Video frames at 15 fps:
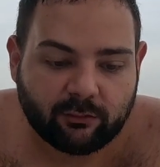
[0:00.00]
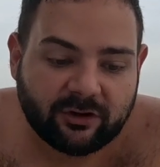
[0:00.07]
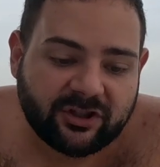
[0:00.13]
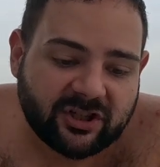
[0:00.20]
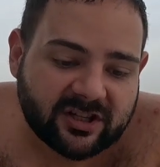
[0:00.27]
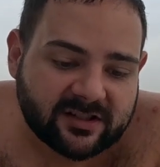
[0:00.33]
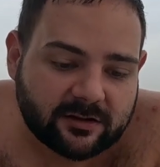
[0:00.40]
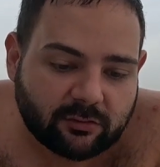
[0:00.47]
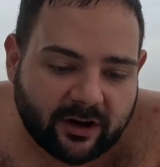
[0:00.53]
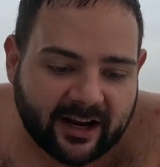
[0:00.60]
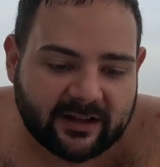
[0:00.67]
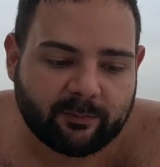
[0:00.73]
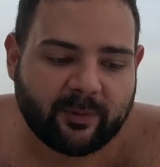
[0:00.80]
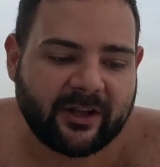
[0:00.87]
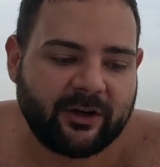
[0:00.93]
which is
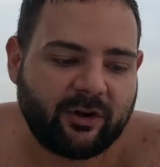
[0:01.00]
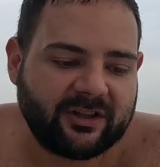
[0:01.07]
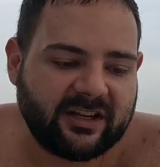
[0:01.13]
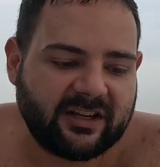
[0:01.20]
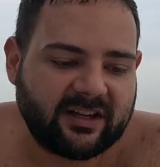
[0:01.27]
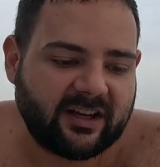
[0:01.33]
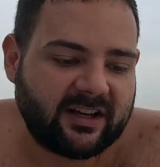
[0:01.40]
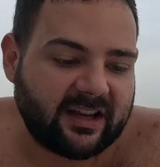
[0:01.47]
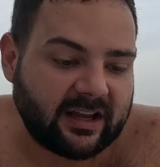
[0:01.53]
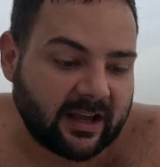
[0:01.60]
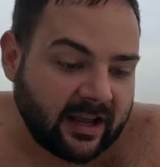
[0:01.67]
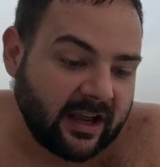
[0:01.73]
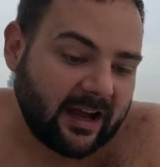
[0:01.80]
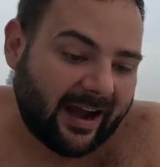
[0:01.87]
drained periodically.